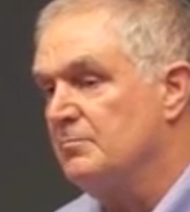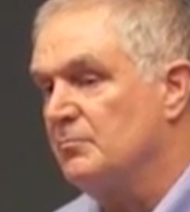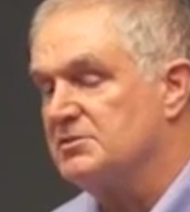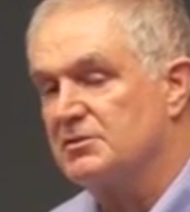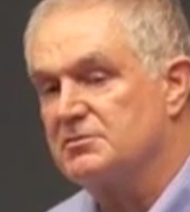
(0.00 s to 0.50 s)

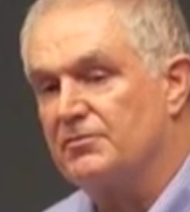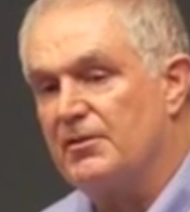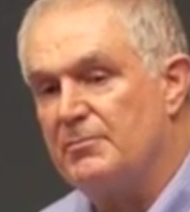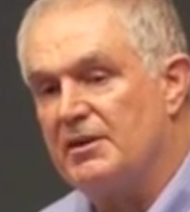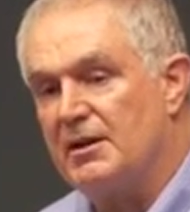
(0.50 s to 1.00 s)
My sister
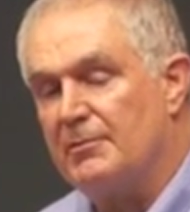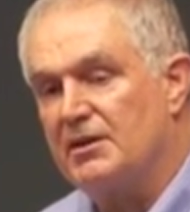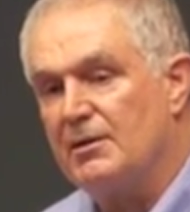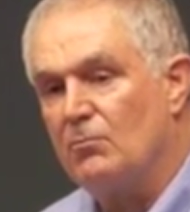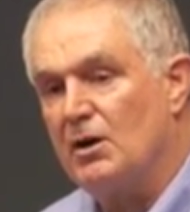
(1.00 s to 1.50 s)
Phoebe and I
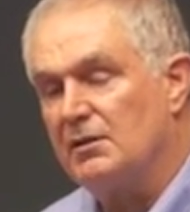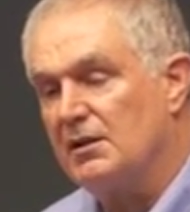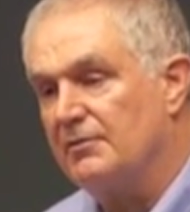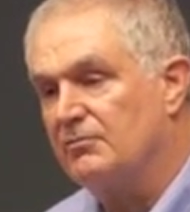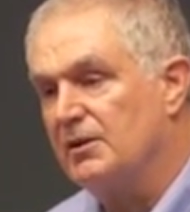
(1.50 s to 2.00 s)
became
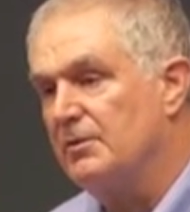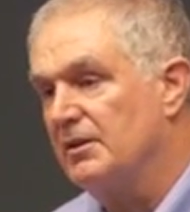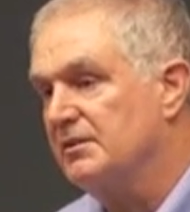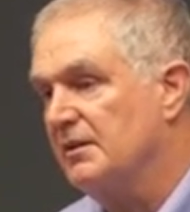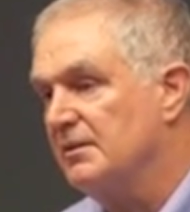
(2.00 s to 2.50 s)
wildlife
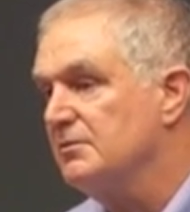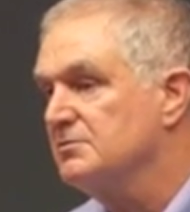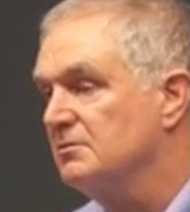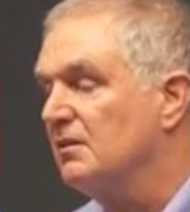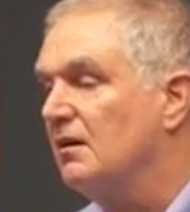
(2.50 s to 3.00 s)

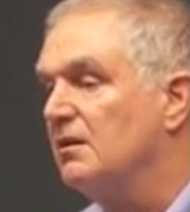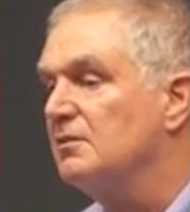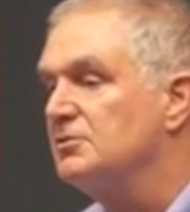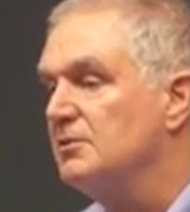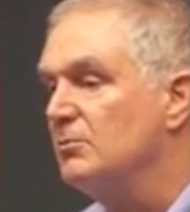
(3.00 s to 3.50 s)

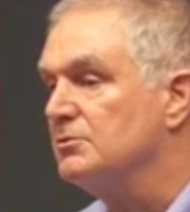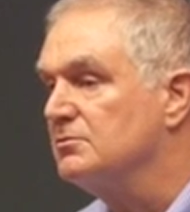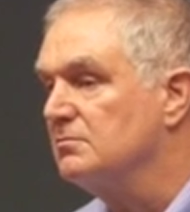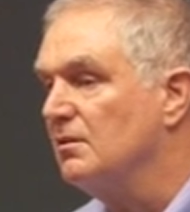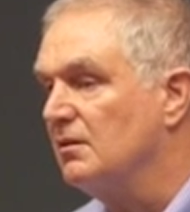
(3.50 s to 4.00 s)
rehabilitators. She
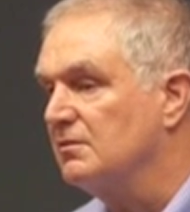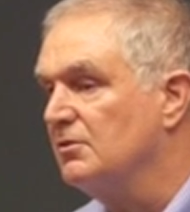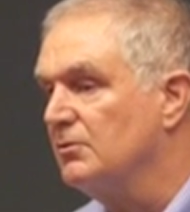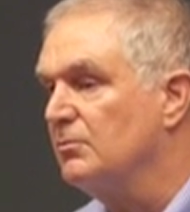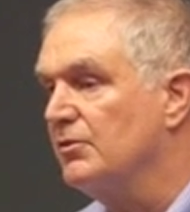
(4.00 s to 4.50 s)
was
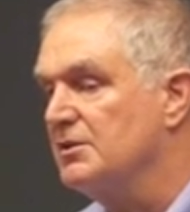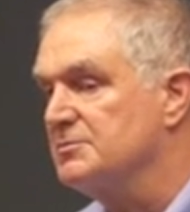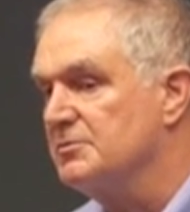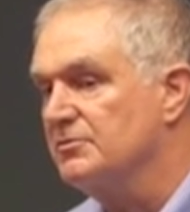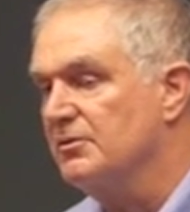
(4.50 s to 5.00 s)
good with
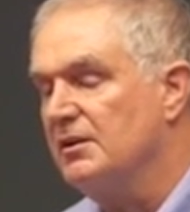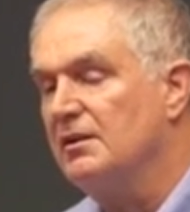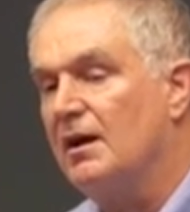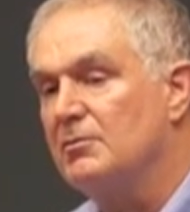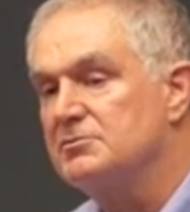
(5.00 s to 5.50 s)
husbandry.
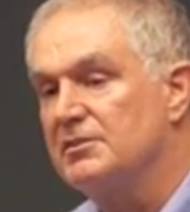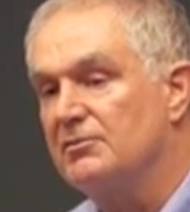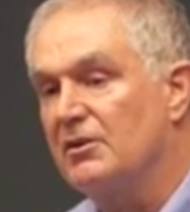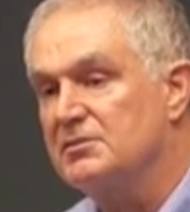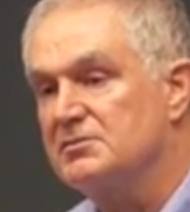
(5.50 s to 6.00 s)
I was
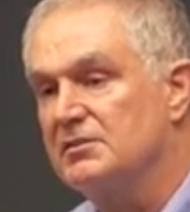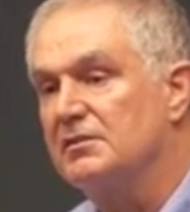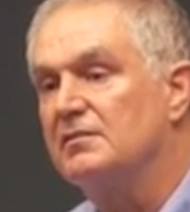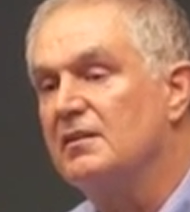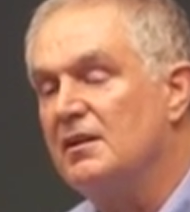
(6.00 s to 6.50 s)
interested
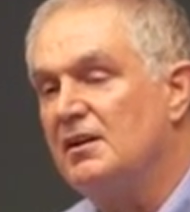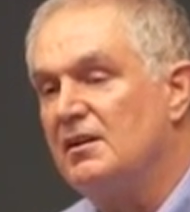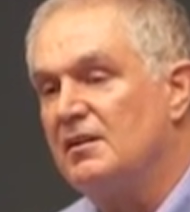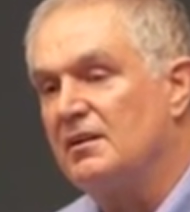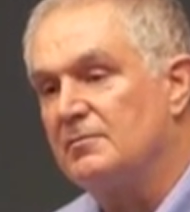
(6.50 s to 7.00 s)

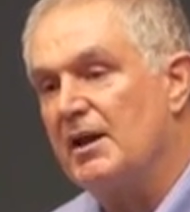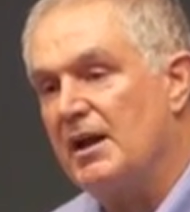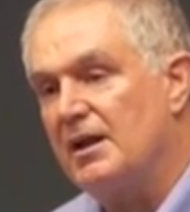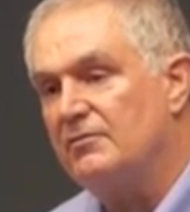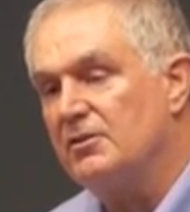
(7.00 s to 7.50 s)
in
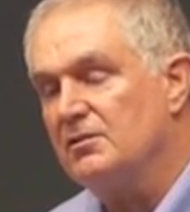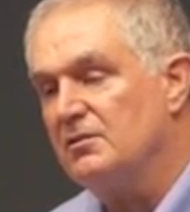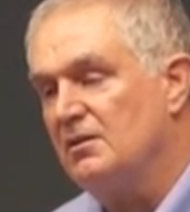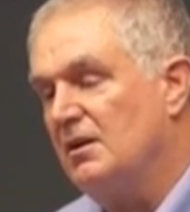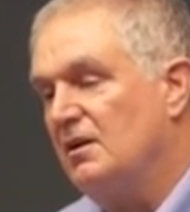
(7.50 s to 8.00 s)
behavior.
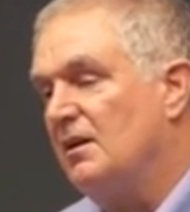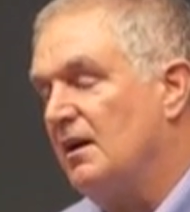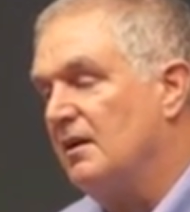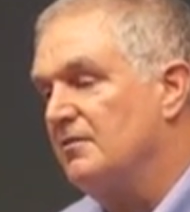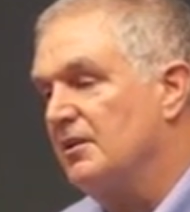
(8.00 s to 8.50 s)

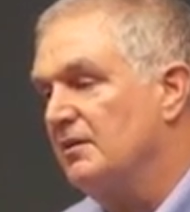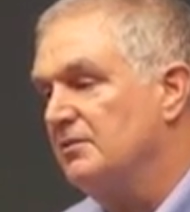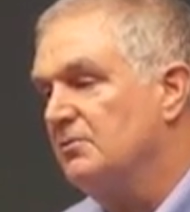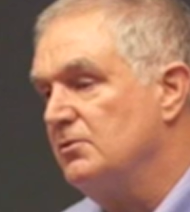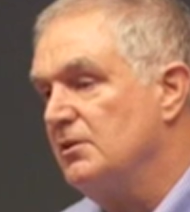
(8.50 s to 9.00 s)
And at the end
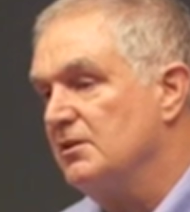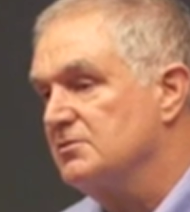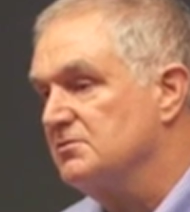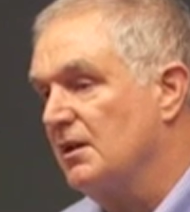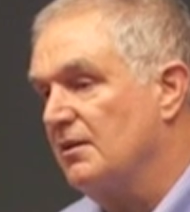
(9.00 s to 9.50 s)
of 2
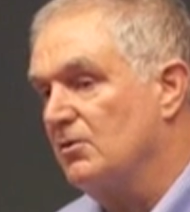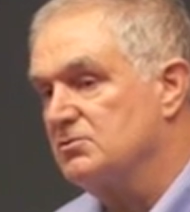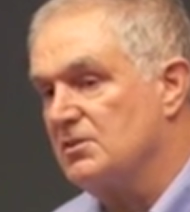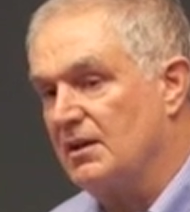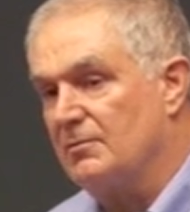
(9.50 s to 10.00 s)
years, none of
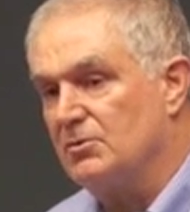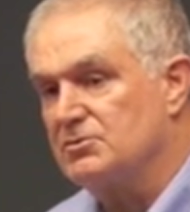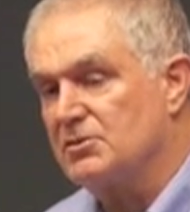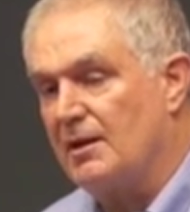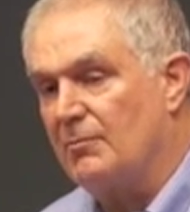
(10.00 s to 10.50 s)
those
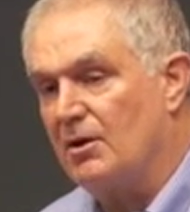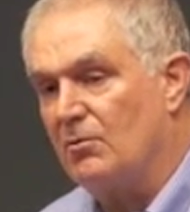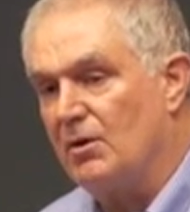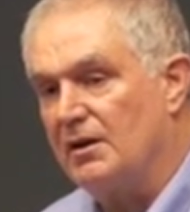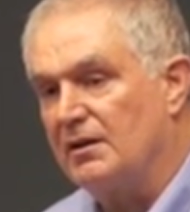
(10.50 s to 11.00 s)
animals came our
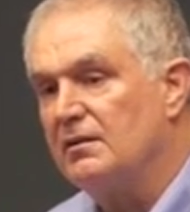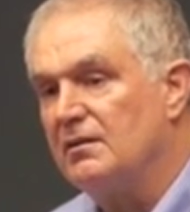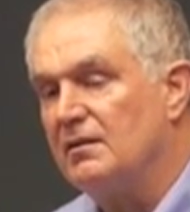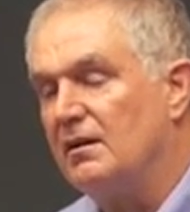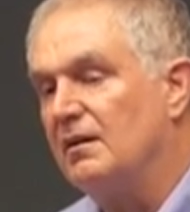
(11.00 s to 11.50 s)
way.
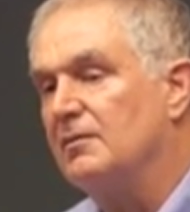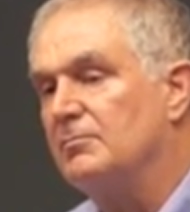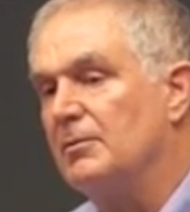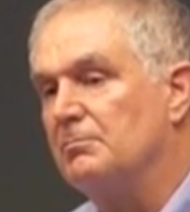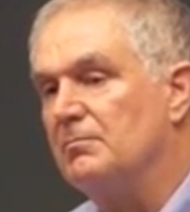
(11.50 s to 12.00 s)

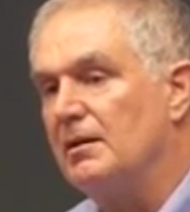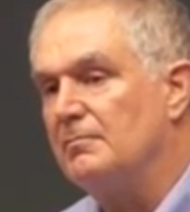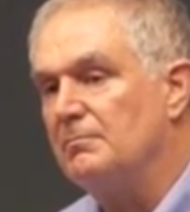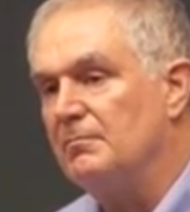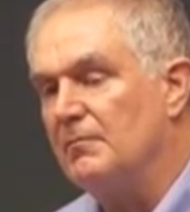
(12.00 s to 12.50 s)
But
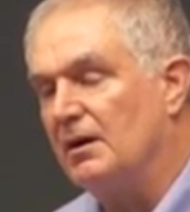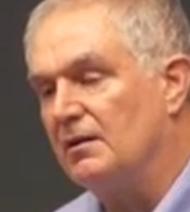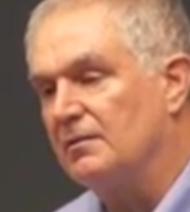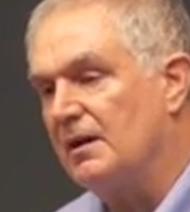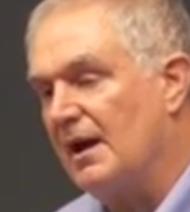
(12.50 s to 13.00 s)

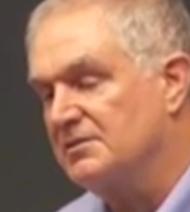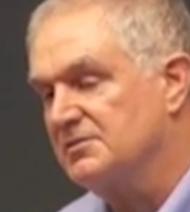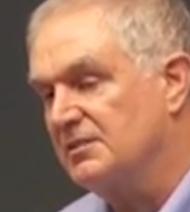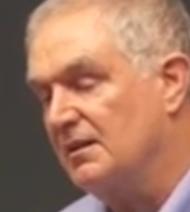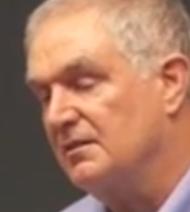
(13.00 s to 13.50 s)

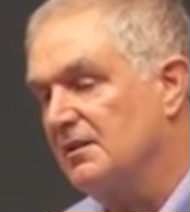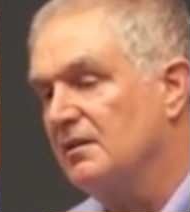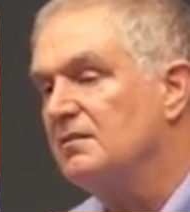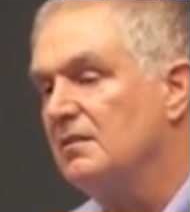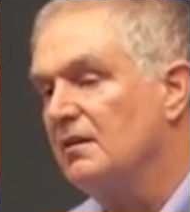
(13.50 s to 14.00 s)
accidentally,
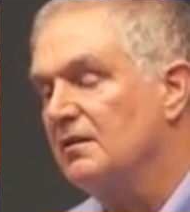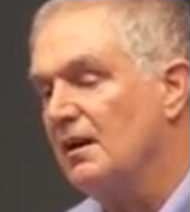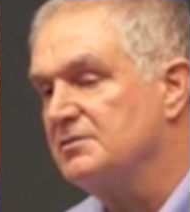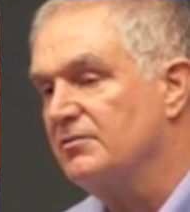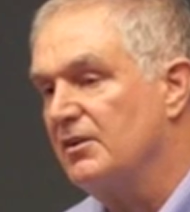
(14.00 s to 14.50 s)
a
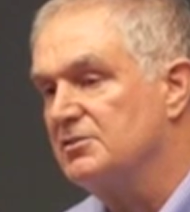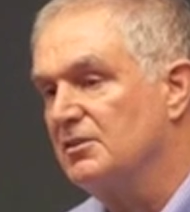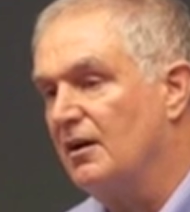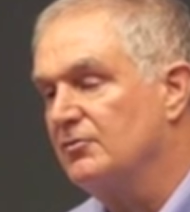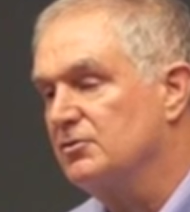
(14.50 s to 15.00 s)

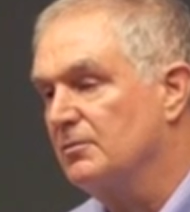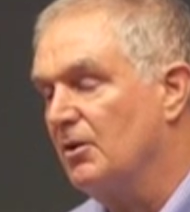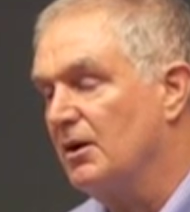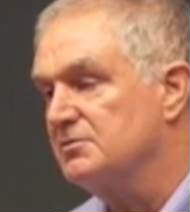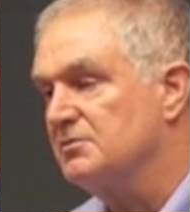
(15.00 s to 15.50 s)
conservation officer
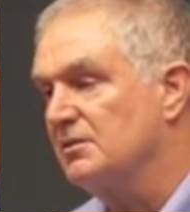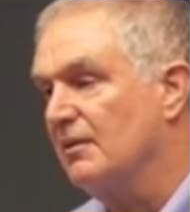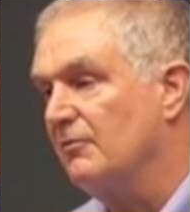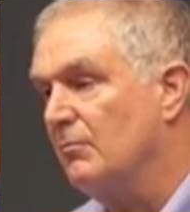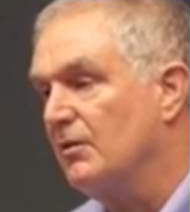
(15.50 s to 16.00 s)
brought us an
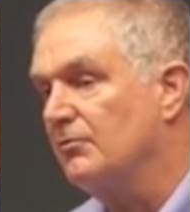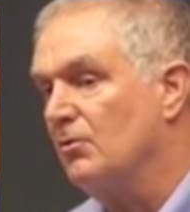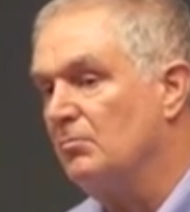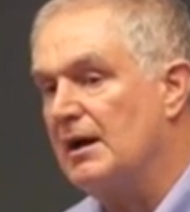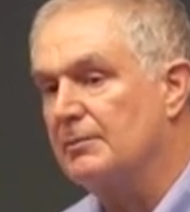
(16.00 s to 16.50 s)

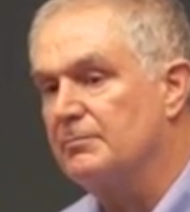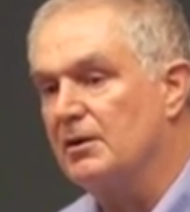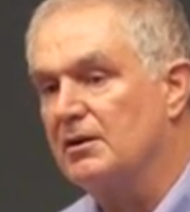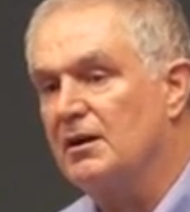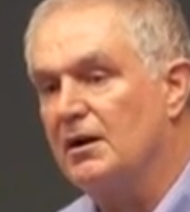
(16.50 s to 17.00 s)
11-month-old black
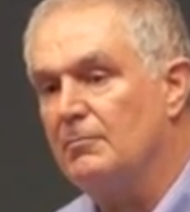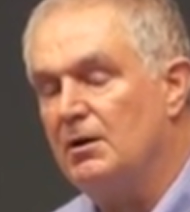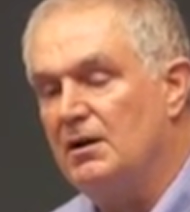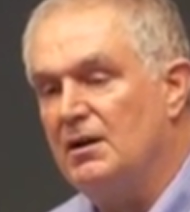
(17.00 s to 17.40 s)
bear cub,